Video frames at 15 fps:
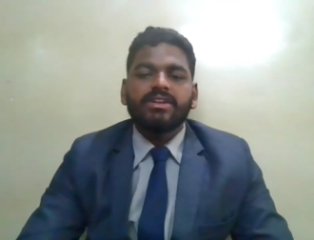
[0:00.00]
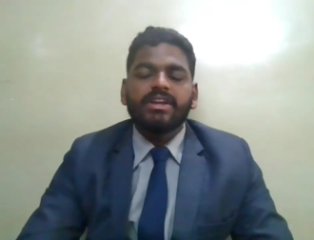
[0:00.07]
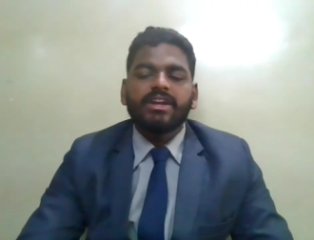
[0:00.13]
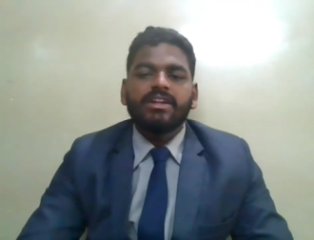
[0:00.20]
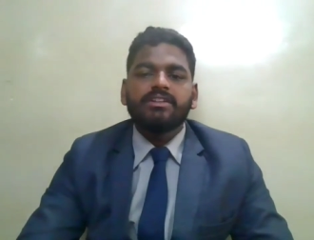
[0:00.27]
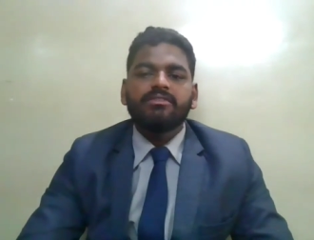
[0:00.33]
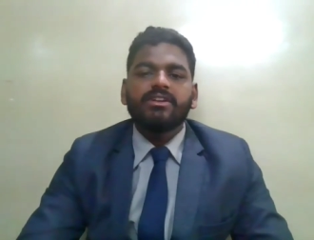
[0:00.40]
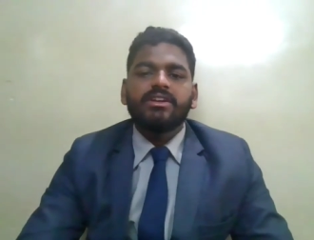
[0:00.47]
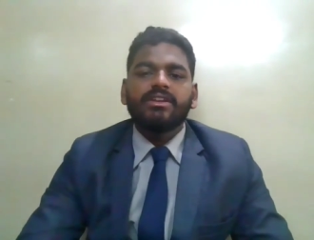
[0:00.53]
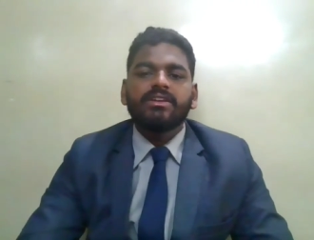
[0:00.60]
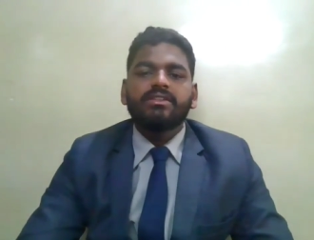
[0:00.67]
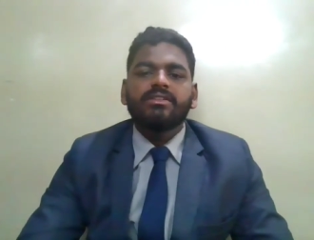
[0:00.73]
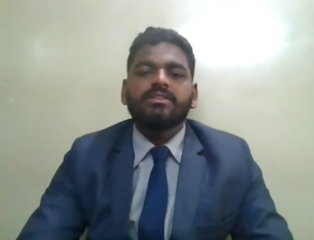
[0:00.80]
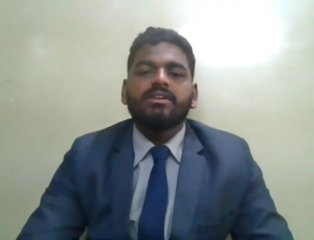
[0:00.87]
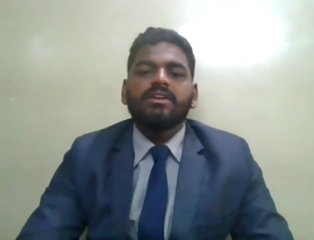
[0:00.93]

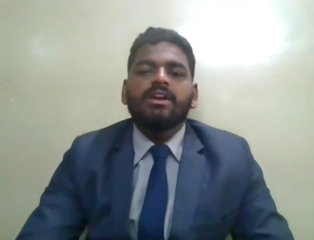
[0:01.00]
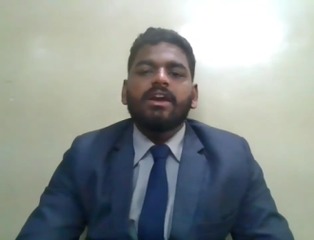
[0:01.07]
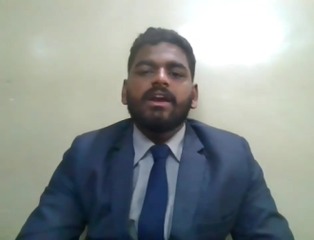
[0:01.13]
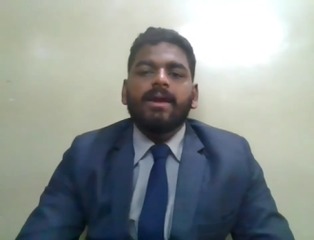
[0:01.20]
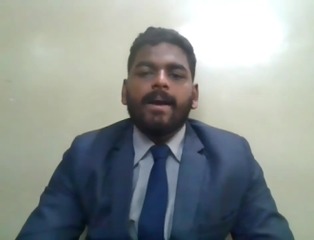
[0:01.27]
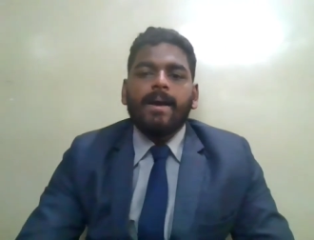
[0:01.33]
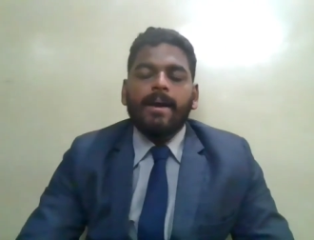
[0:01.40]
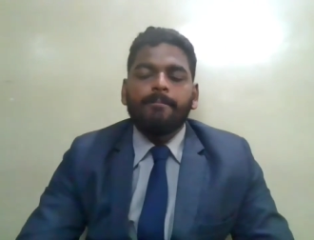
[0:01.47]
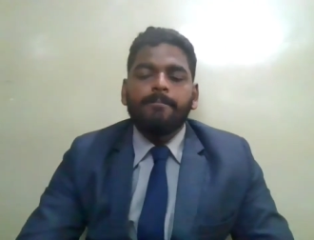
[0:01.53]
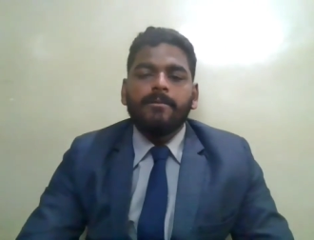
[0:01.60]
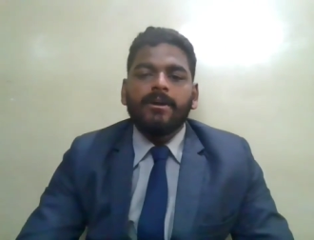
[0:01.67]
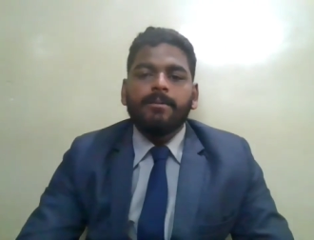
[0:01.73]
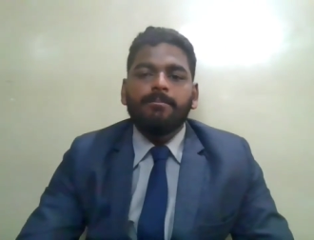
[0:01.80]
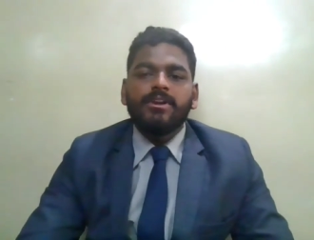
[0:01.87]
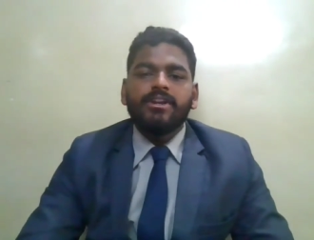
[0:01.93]
creativity,
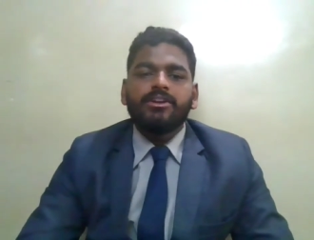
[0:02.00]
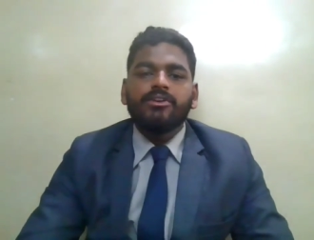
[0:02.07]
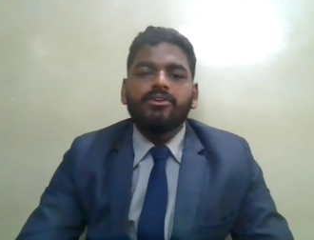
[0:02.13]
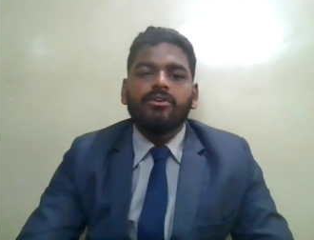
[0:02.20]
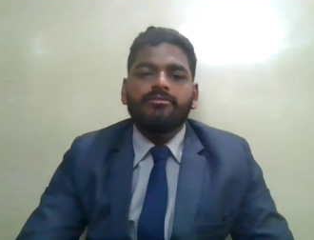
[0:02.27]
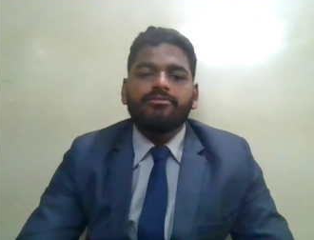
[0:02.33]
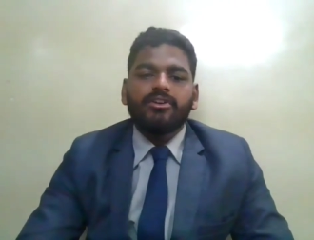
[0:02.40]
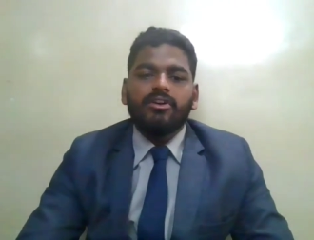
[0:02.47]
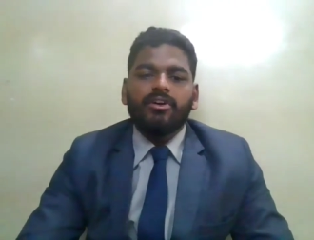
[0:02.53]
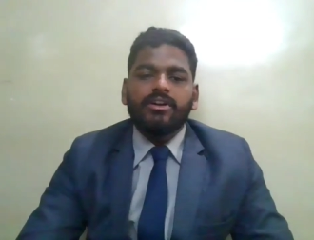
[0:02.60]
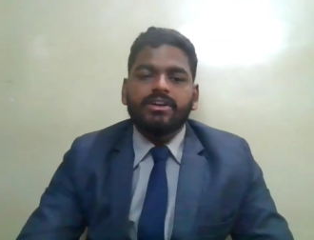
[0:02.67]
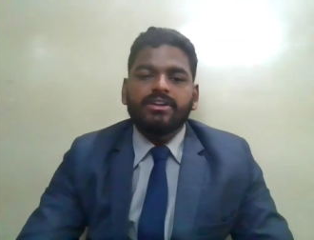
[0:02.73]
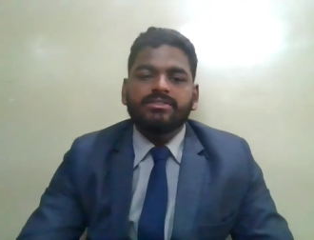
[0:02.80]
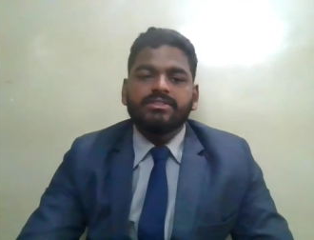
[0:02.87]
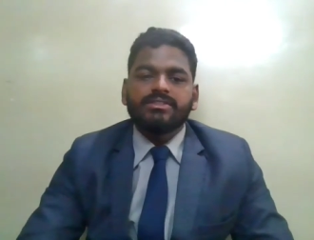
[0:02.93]
ability of the
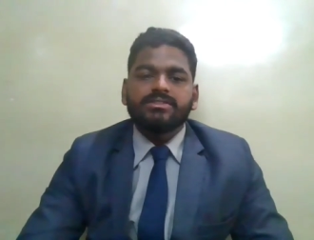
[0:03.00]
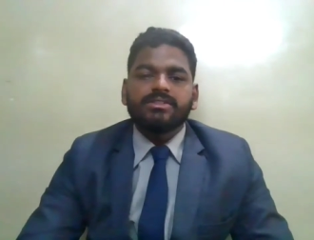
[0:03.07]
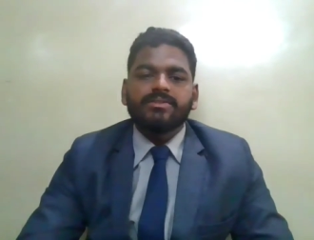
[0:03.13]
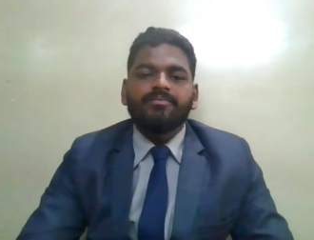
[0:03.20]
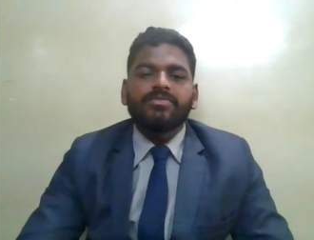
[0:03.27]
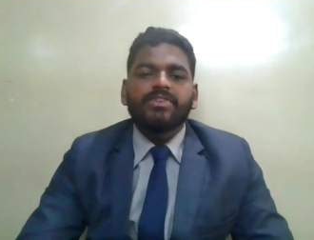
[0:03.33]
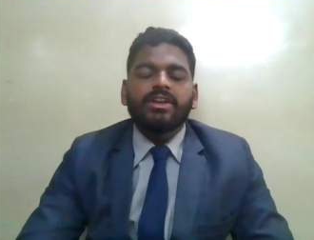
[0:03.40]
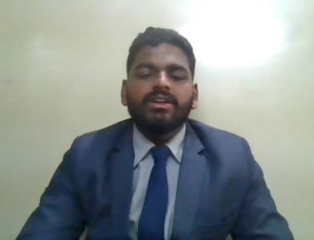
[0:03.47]
organization.